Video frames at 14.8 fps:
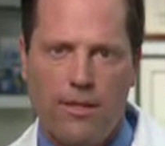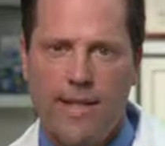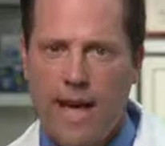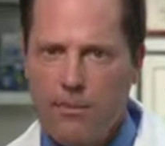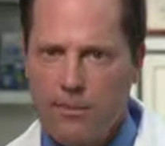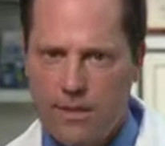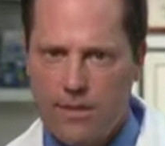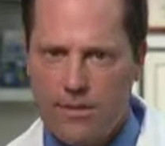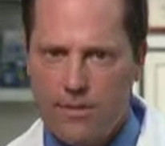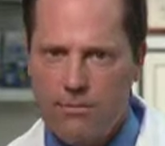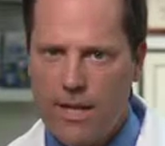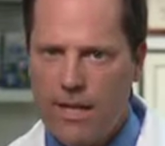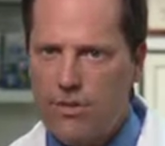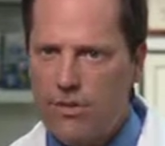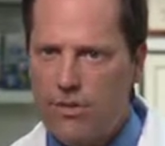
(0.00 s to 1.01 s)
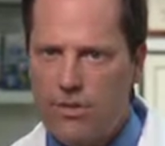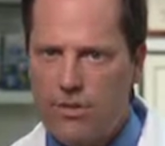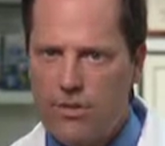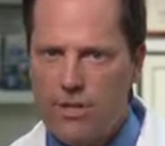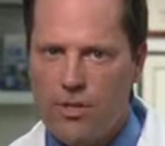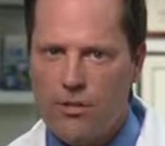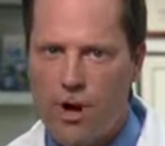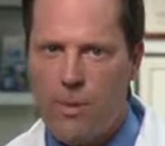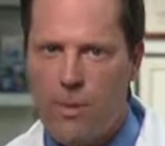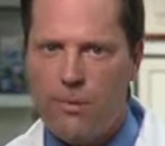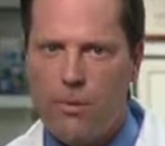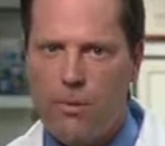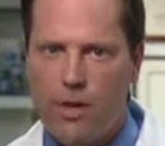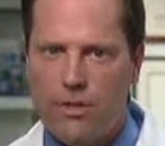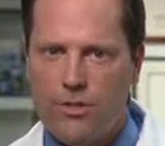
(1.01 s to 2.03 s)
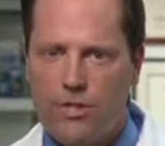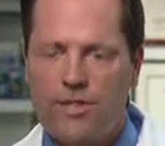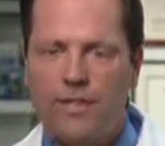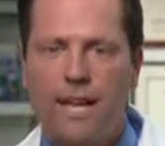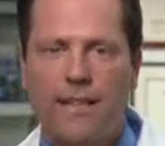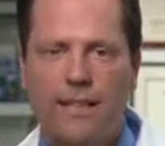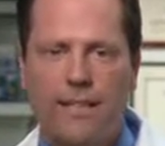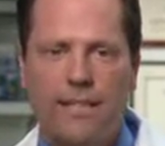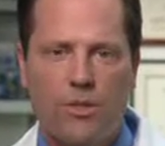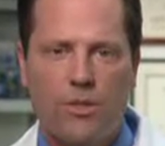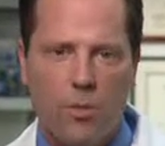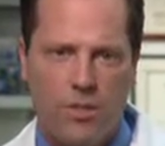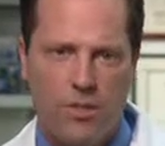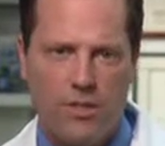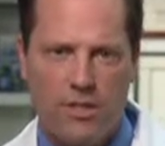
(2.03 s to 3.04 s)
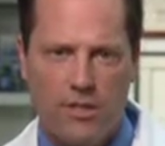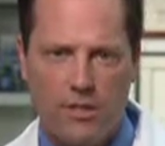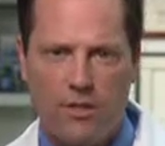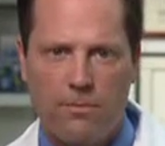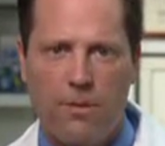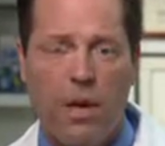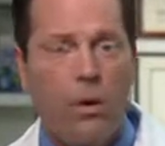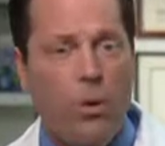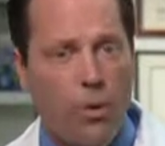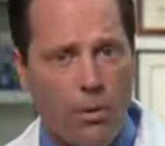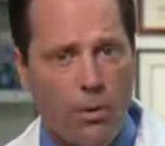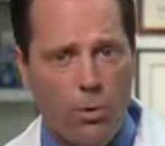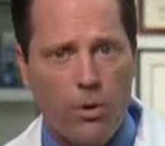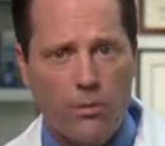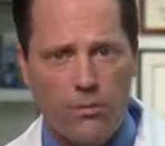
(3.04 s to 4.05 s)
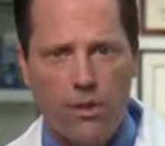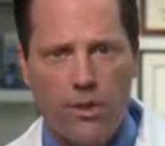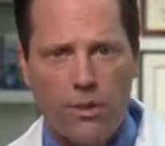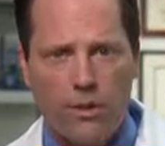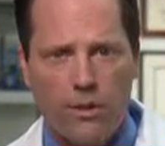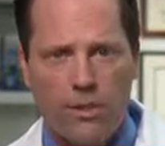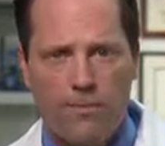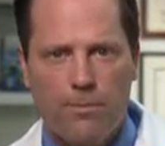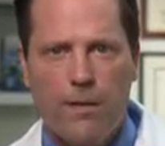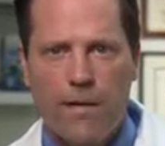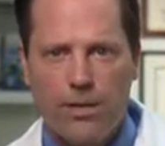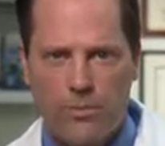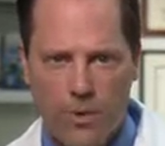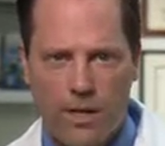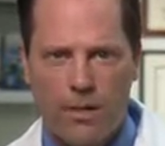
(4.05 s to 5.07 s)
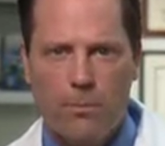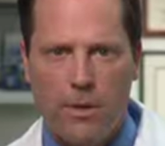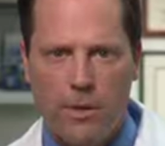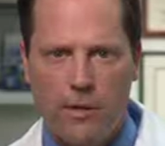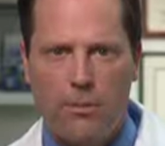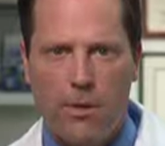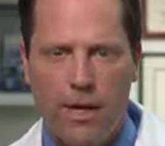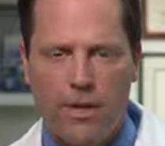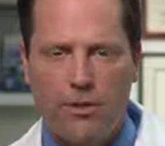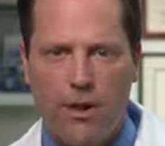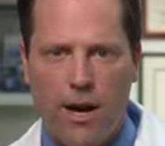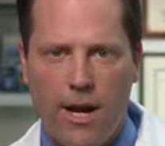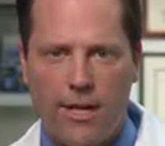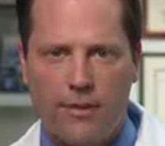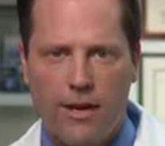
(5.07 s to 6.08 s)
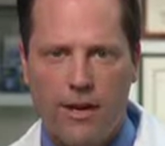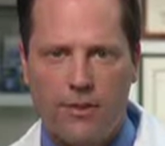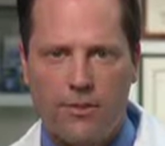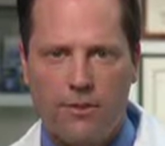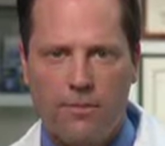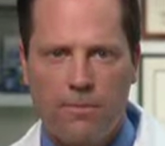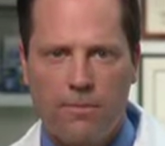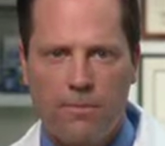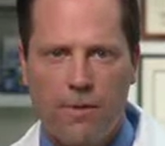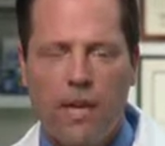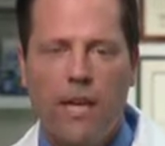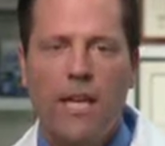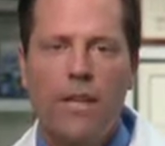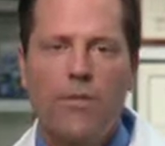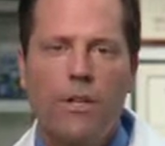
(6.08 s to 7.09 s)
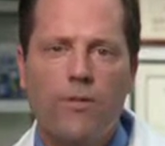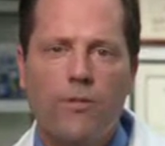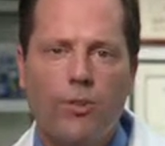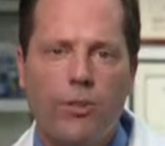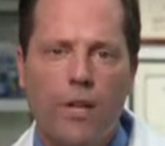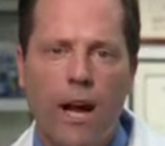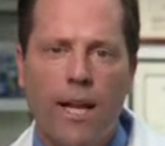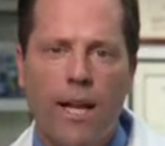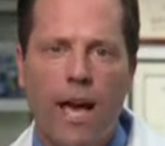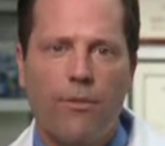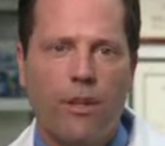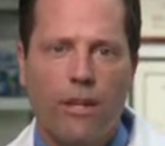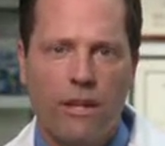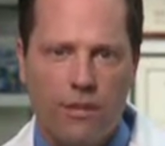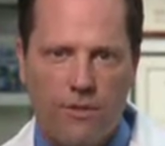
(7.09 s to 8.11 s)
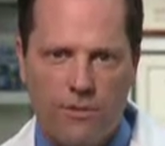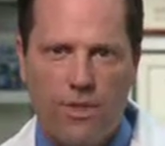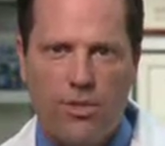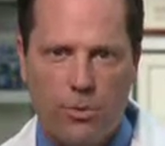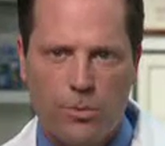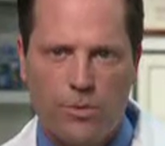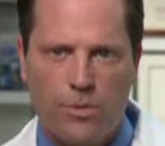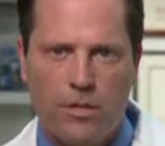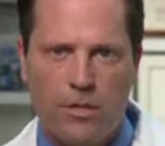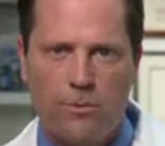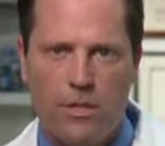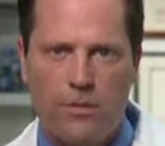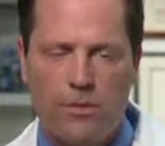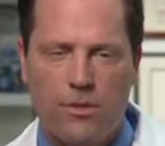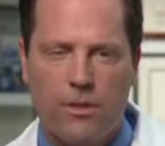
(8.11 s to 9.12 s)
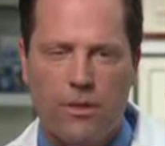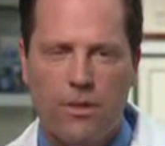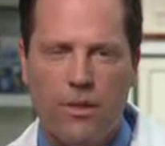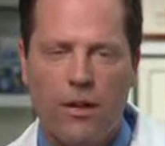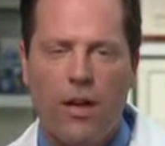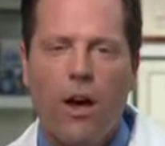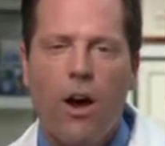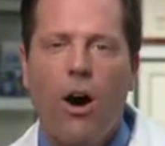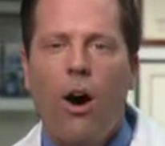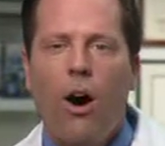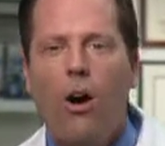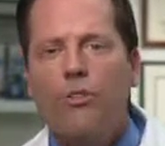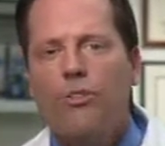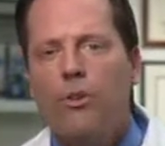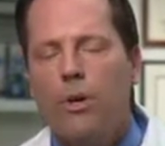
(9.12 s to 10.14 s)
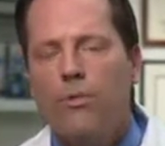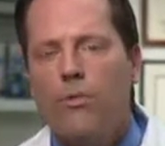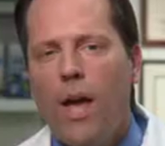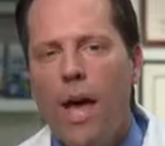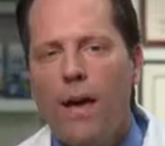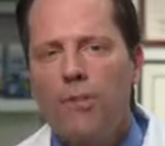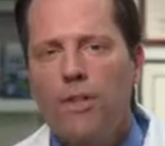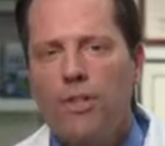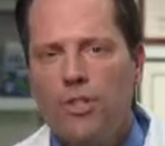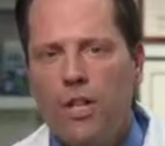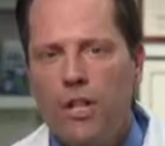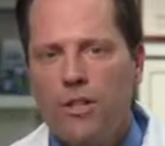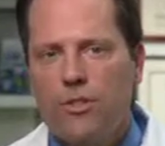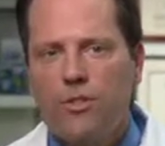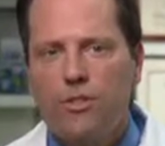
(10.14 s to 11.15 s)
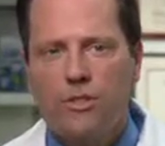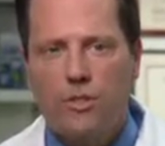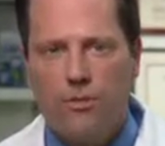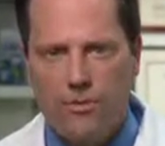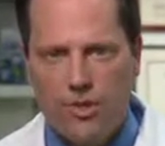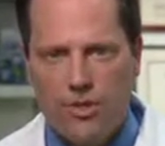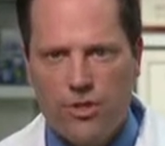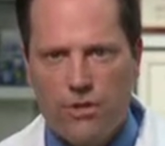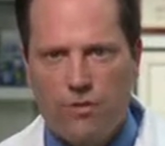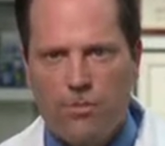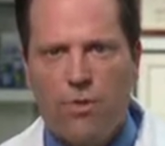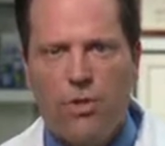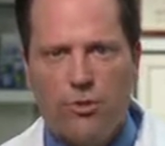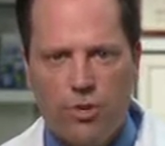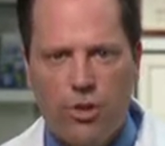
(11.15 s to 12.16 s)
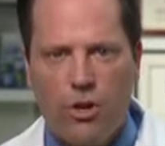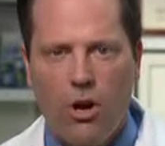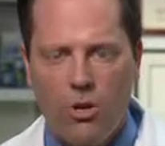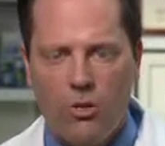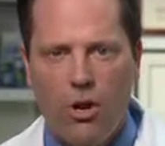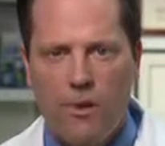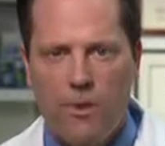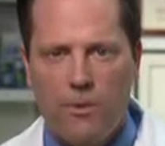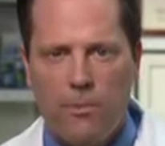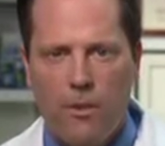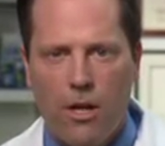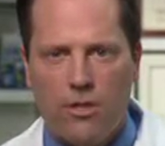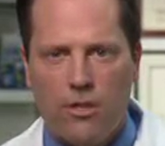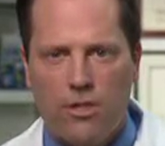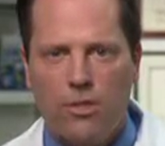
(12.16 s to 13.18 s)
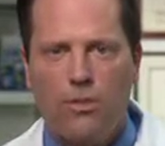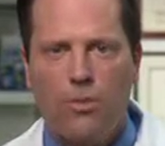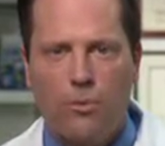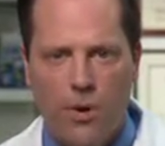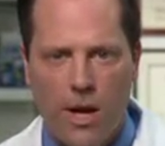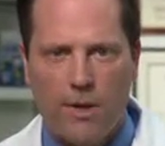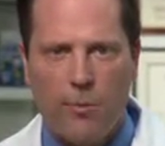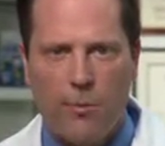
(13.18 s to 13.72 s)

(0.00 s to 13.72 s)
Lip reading: That means that you should see your ophthalmologist at least once a year, or more frequently, as recommended by your eye doctor, even if you're not having any visual symptoms. Also, if you have any changes in your vision, you should call your ophthalmologist right